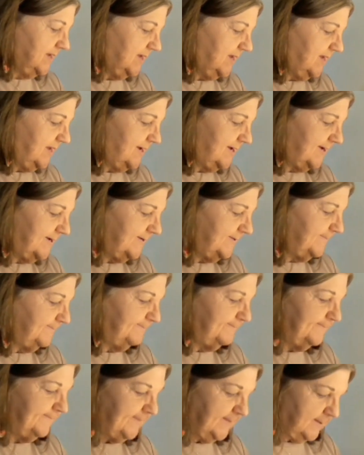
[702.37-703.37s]

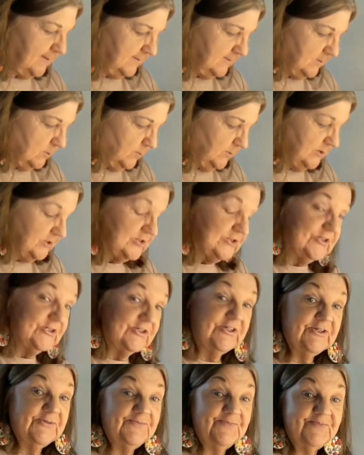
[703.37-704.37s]
And so we're
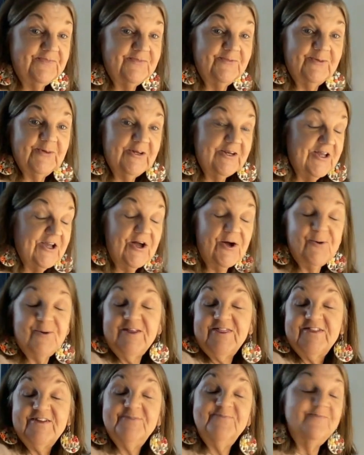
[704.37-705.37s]
gonna go
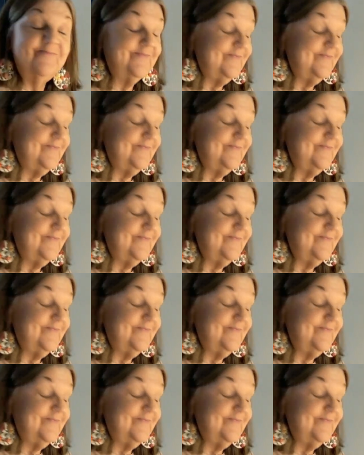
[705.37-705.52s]
with it.